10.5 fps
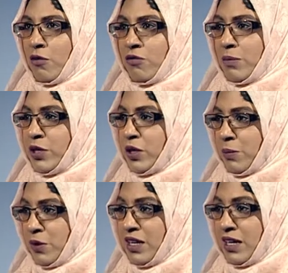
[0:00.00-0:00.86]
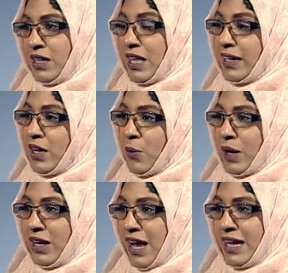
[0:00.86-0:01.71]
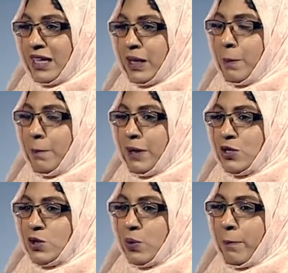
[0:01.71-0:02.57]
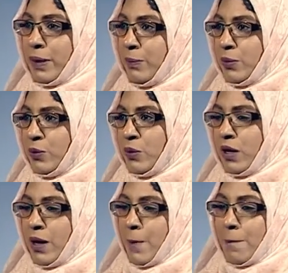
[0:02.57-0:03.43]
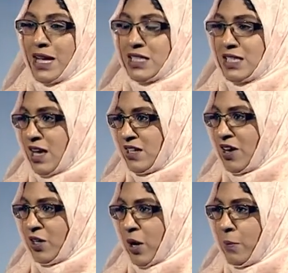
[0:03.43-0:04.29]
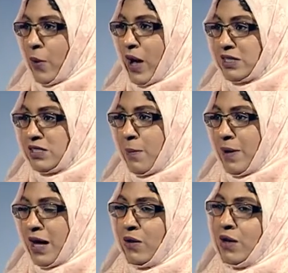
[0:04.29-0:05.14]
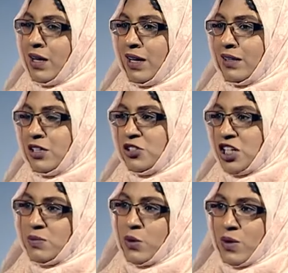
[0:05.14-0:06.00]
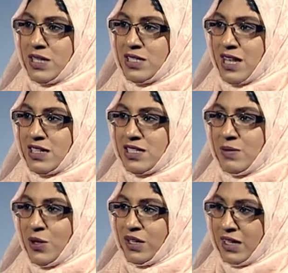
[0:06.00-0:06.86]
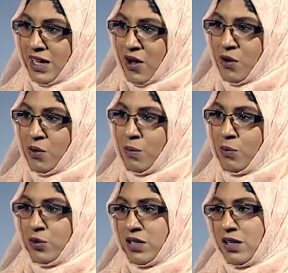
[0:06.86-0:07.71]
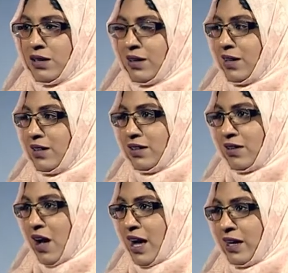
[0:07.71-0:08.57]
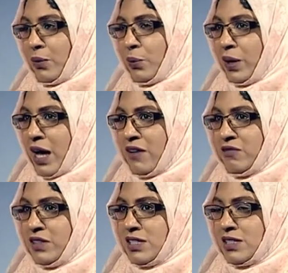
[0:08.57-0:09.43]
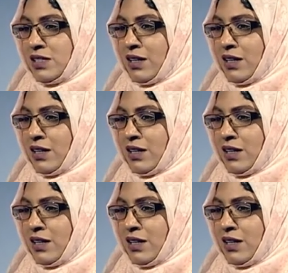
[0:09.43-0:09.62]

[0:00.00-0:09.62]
from the community, they get away lightly because when people might see a young couple out and about, the judgment always tends to be on the girl more than the guy. We have this